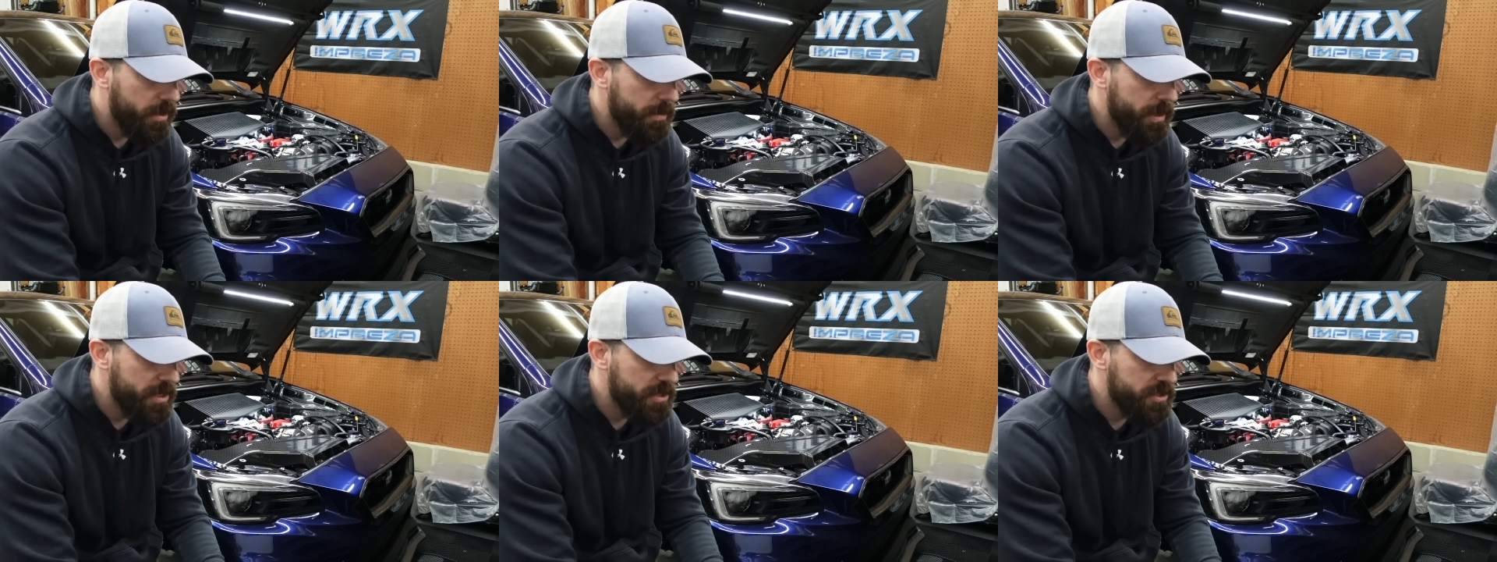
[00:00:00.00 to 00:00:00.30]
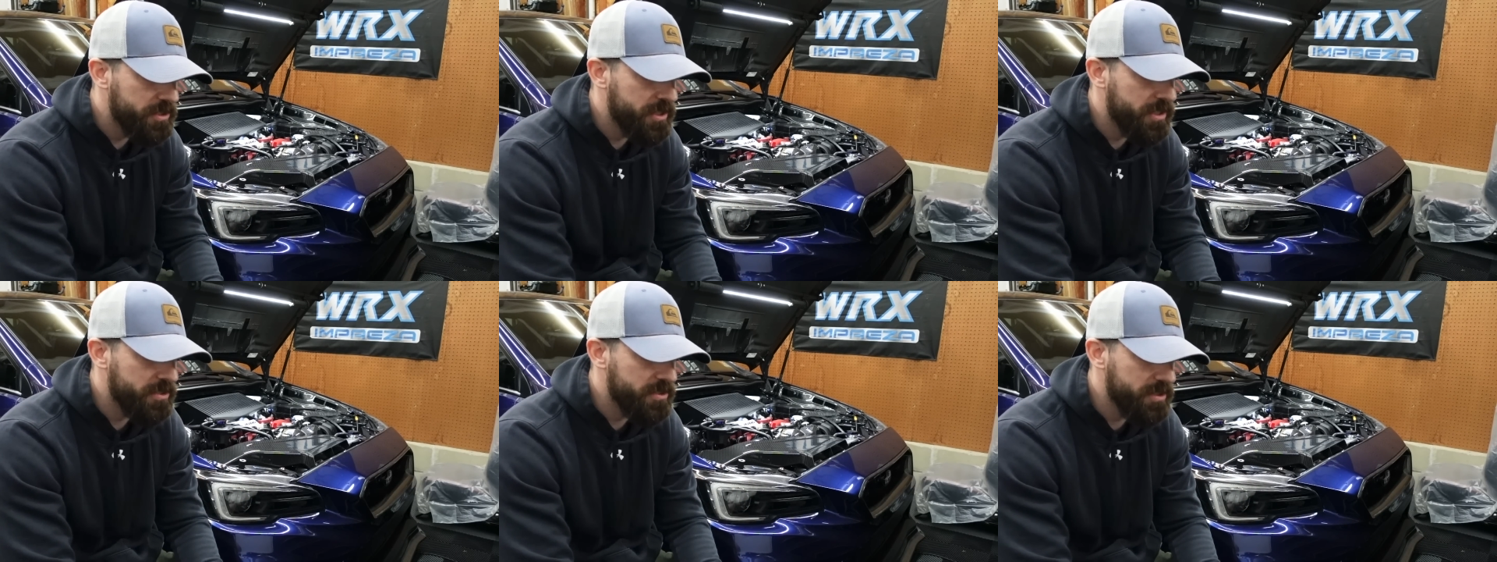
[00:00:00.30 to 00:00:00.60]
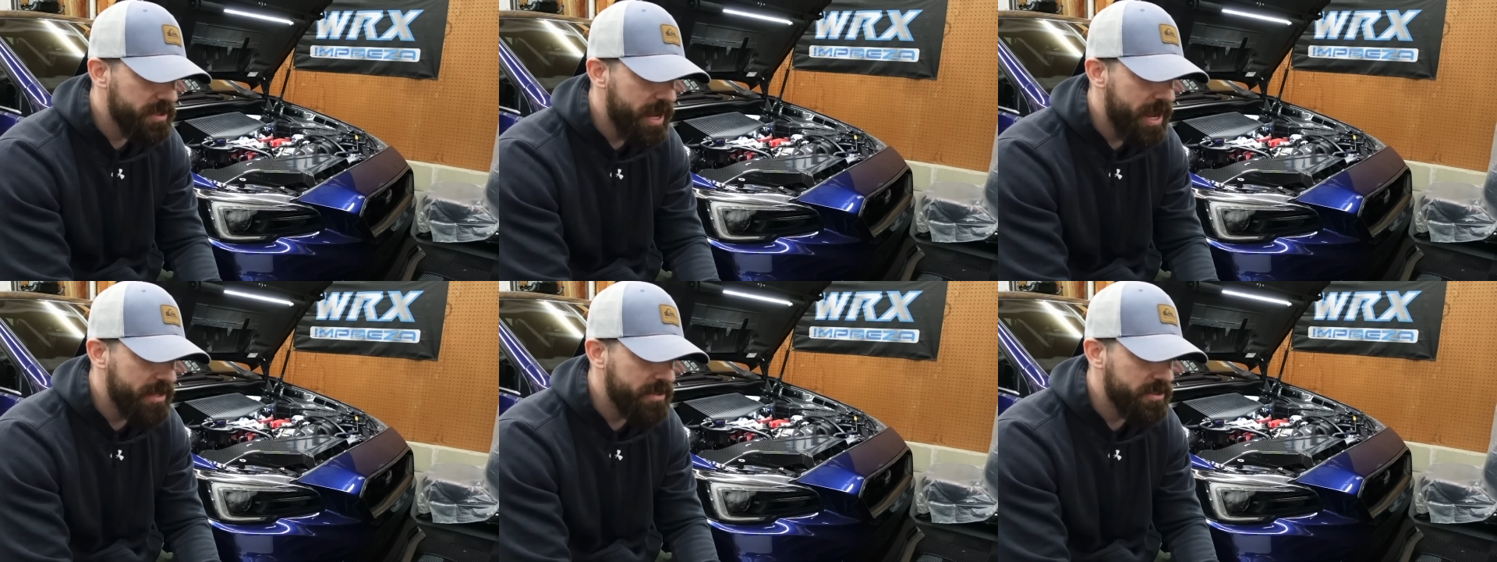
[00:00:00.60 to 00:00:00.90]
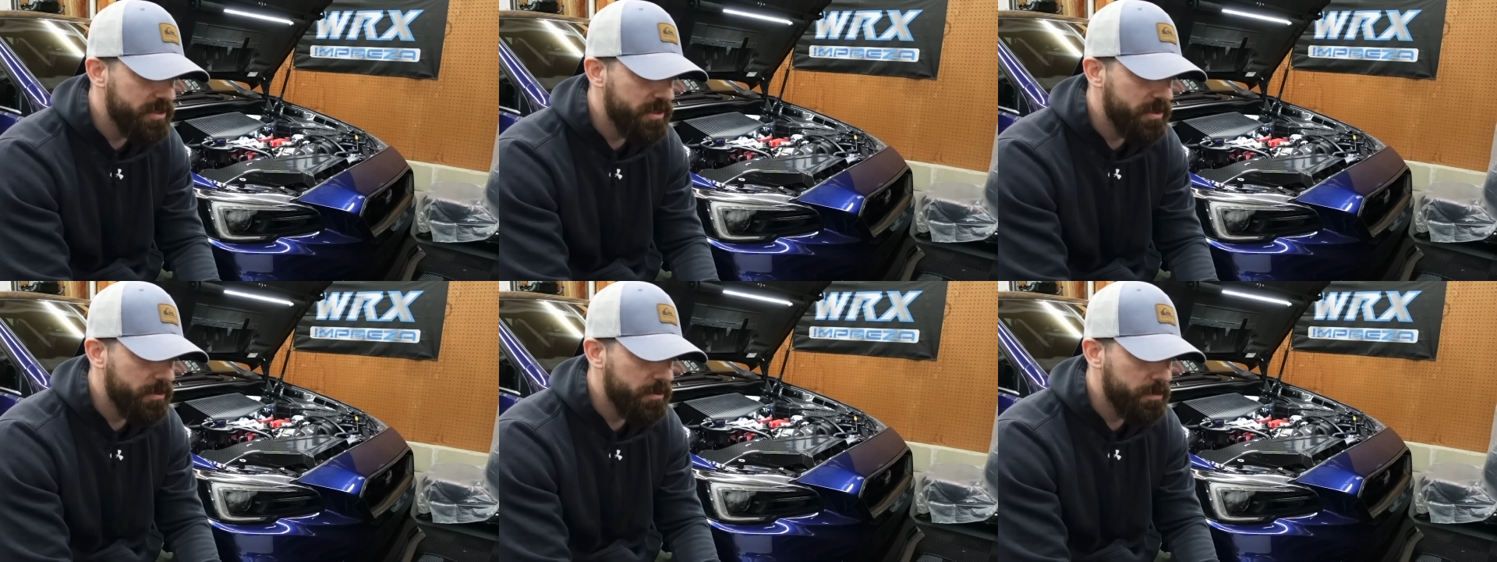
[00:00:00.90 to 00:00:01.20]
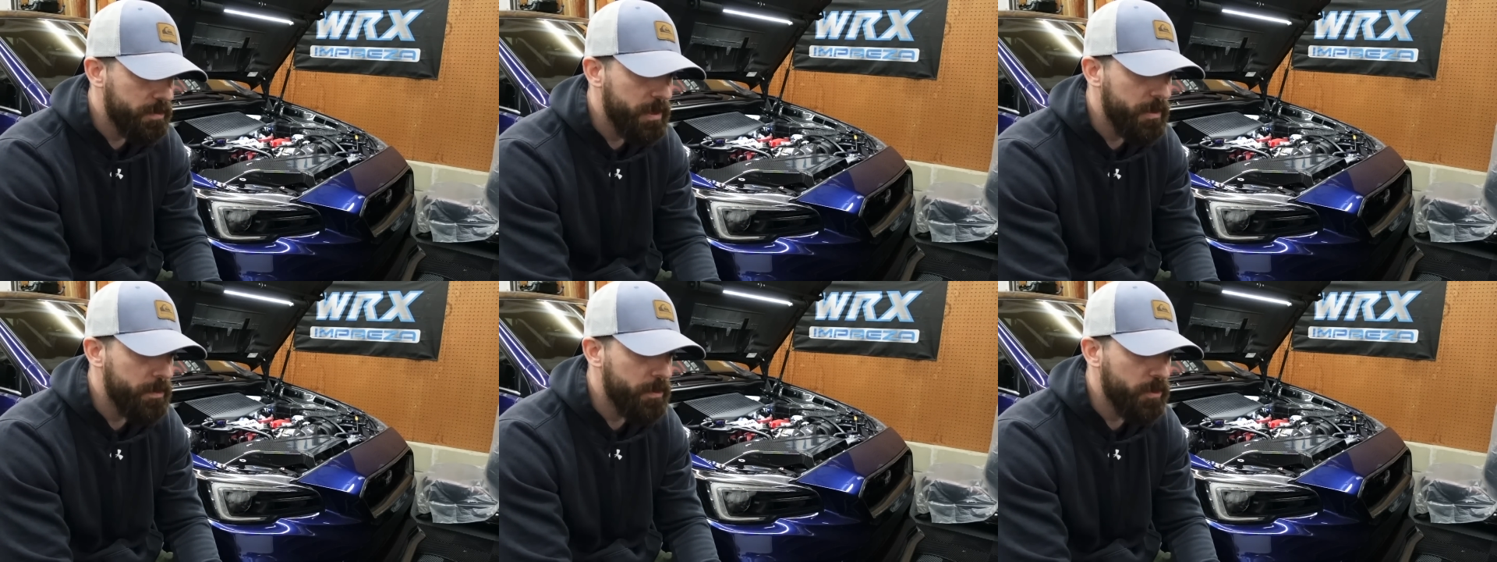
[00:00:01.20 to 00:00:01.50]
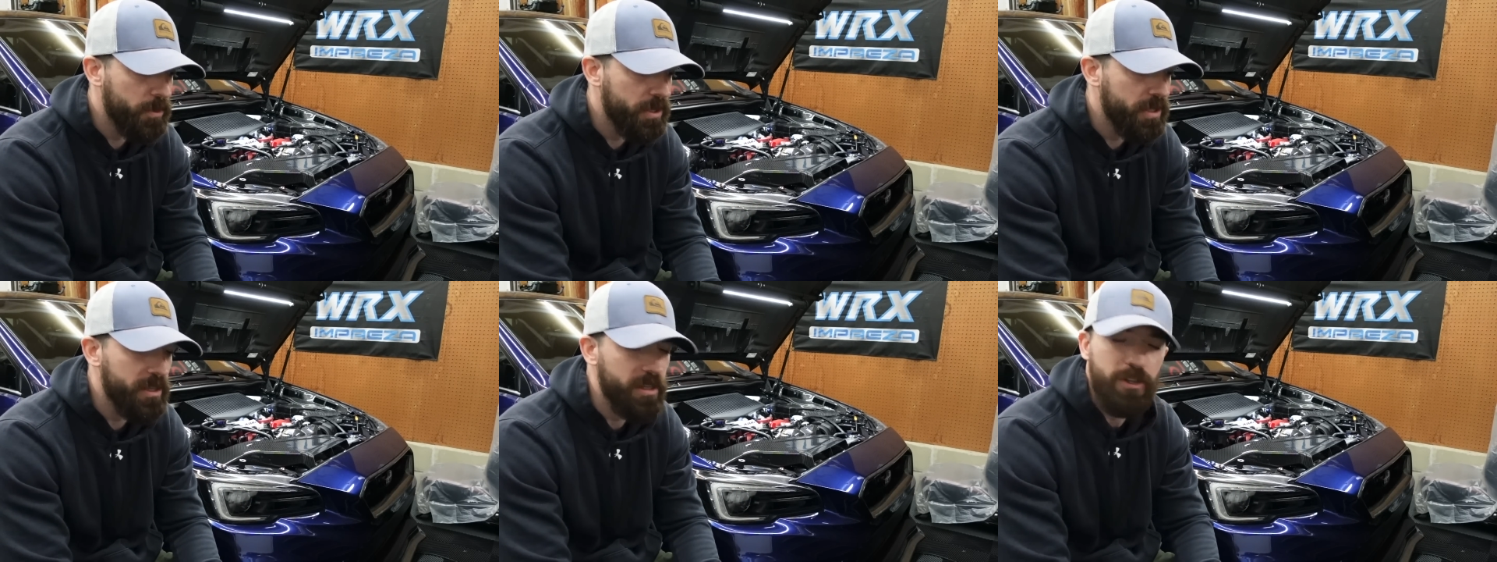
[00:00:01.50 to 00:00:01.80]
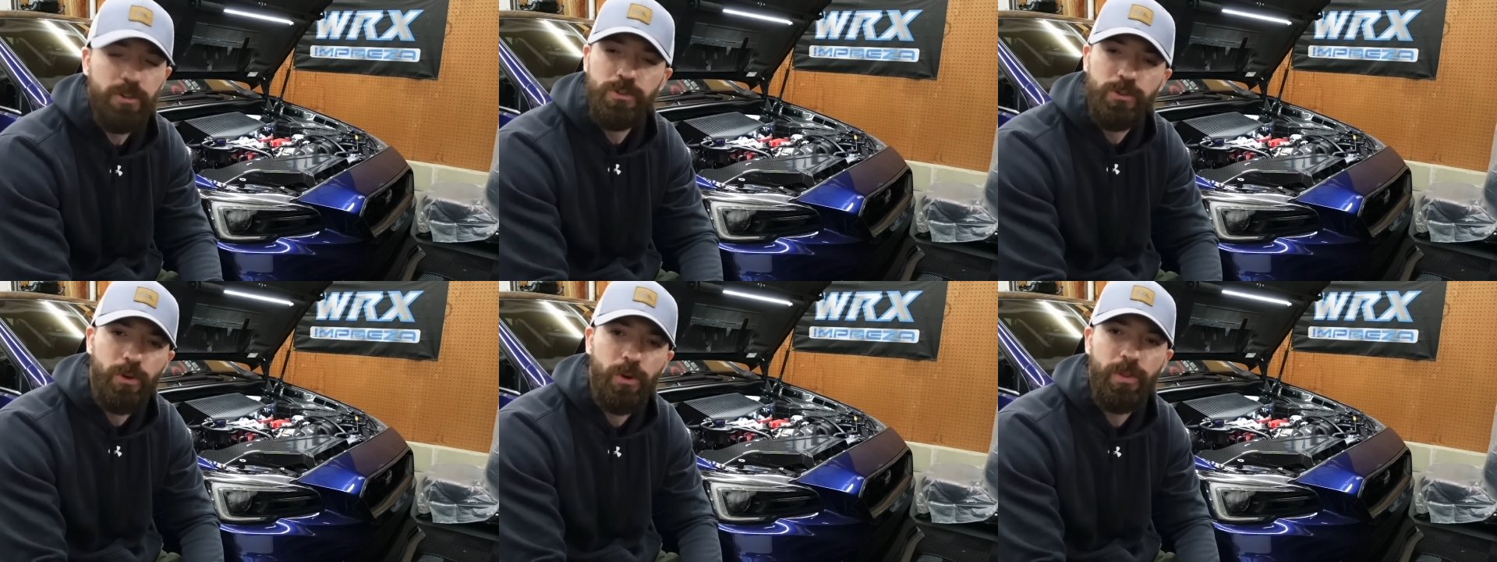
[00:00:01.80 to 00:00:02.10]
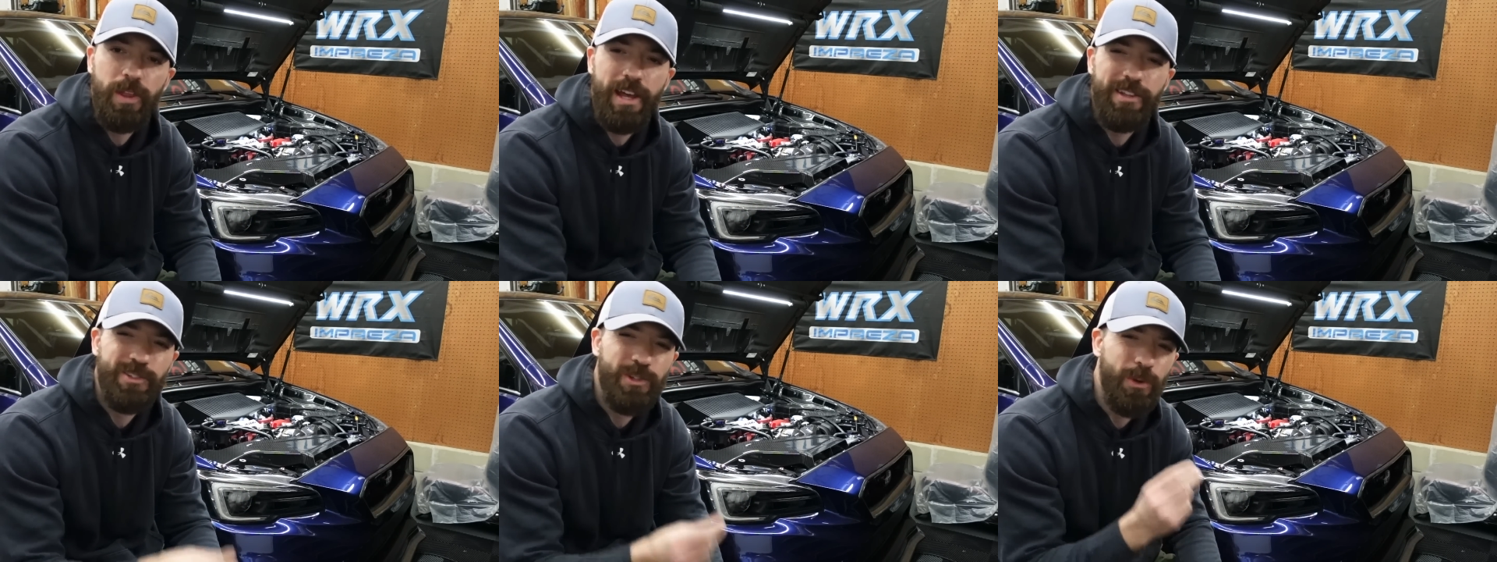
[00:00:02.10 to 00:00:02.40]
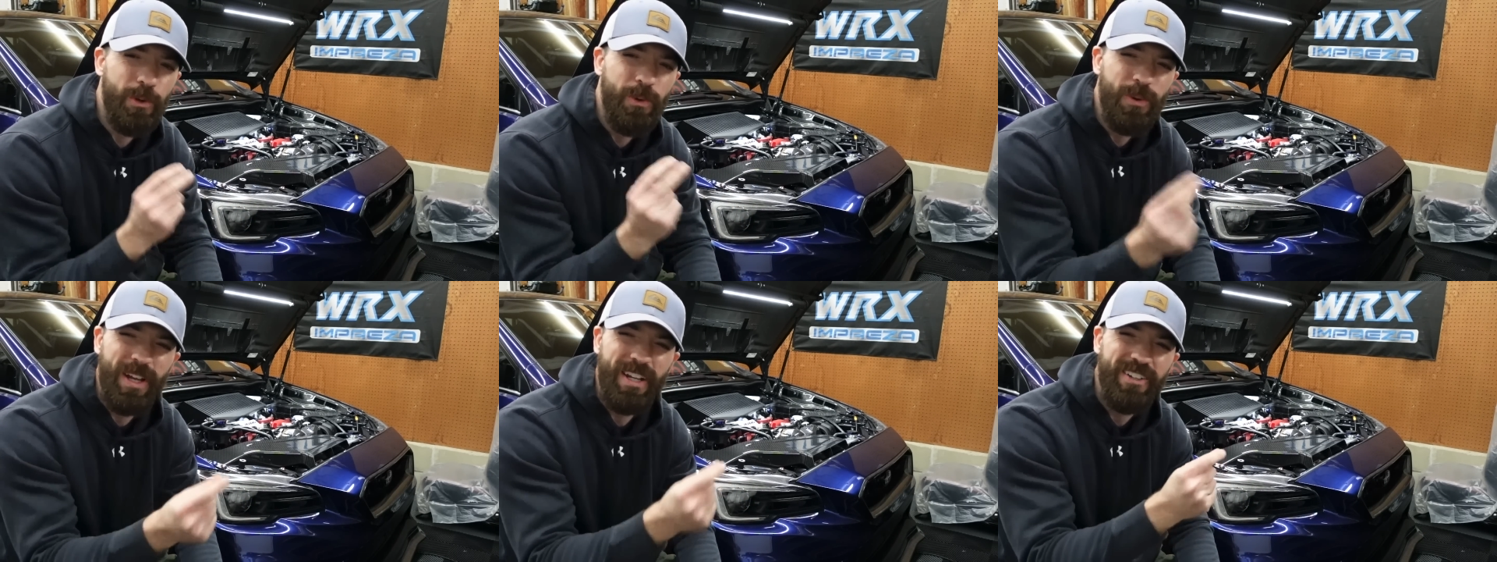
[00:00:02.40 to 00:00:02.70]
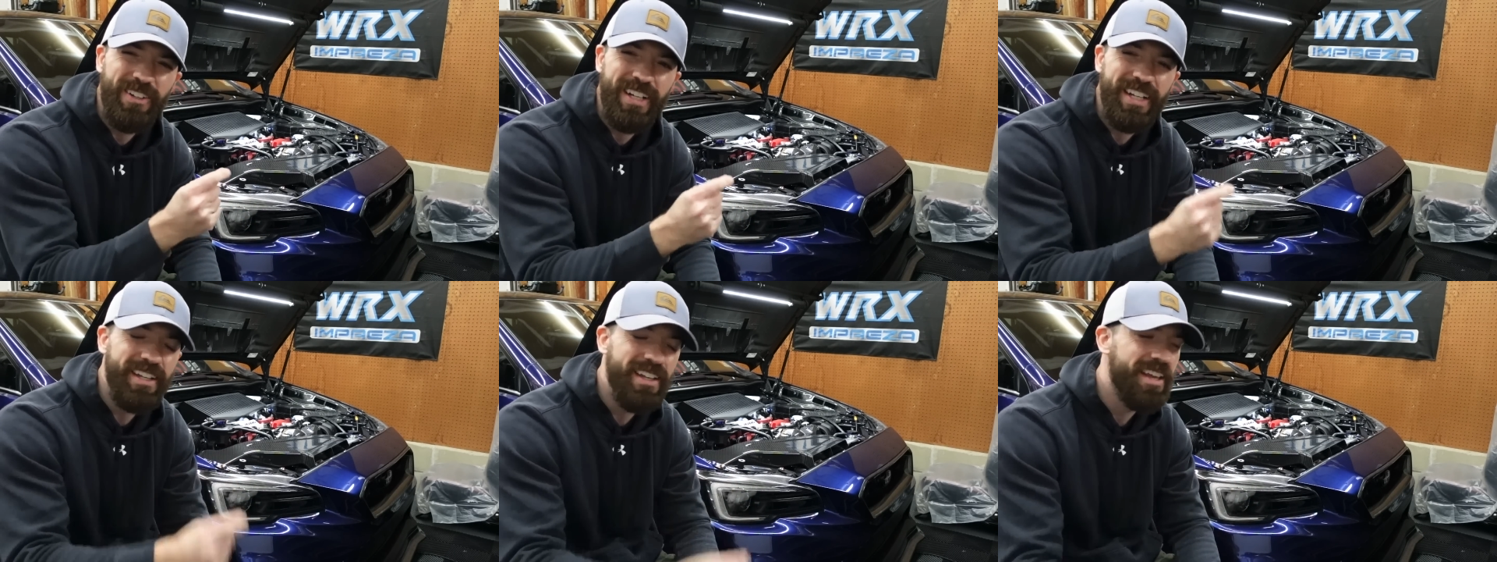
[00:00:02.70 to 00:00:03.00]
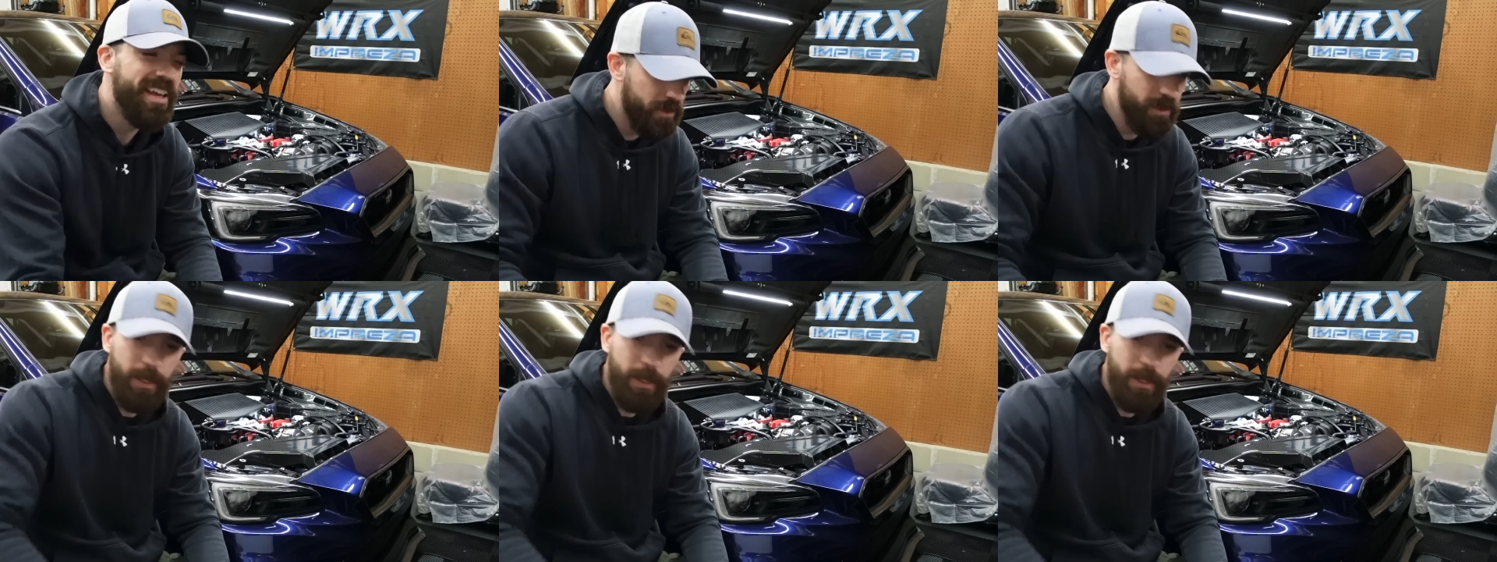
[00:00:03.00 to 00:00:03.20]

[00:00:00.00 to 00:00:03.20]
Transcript: It's just sad that people can control that so quickly,